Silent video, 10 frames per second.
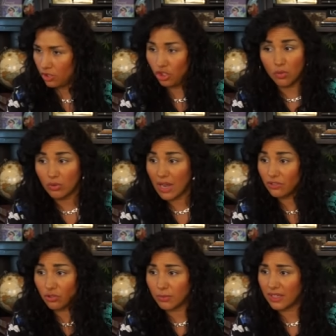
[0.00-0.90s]
You will
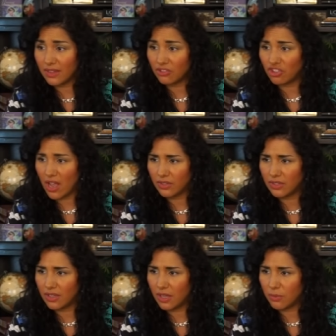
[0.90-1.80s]
not terminate that child
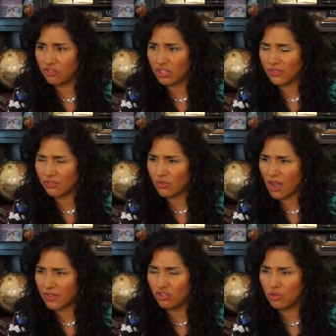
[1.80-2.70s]
in the name of Jesus
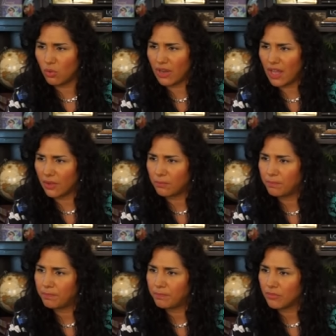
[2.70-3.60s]
Christ. You will not.
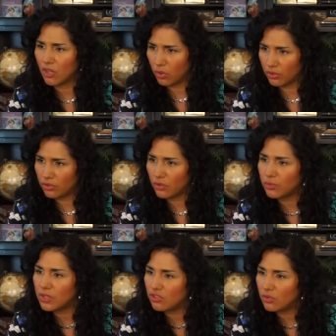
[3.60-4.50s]
The Lord
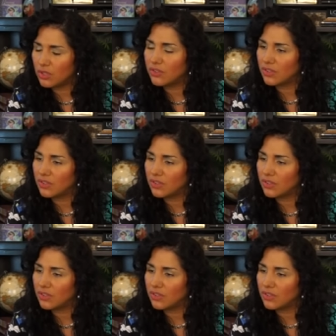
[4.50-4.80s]
knows what he's doing.